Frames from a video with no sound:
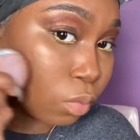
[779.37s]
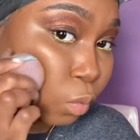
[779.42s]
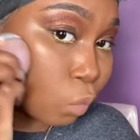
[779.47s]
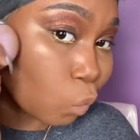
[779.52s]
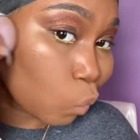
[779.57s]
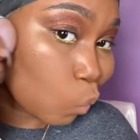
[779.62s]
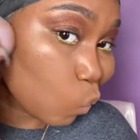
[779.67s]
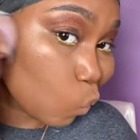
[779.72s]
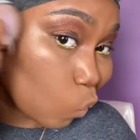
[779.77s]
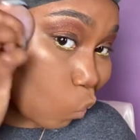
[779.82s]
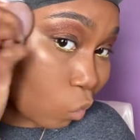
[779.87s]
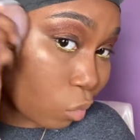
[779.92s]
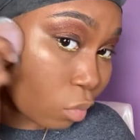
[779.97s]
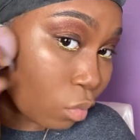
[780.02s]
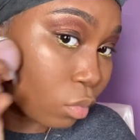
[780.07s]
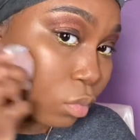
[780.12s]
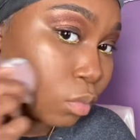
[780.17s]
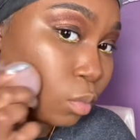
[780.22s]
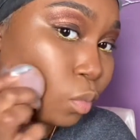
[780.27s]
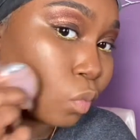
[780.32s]
Now,
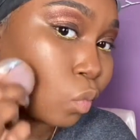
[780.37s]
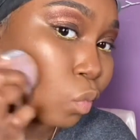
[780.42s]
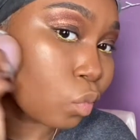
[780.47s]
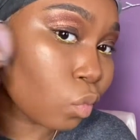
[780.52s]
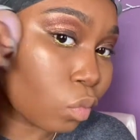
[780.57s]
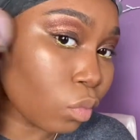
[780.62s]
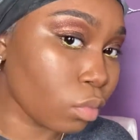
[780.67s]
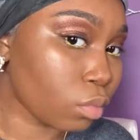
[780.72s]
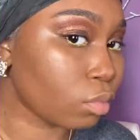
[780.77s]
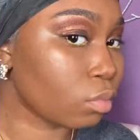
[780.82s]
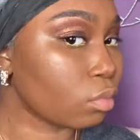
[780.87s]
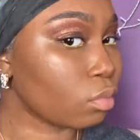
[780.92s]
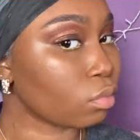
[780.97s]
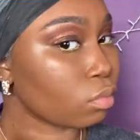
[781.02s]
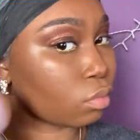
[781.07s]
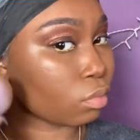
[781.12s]
another tip, when you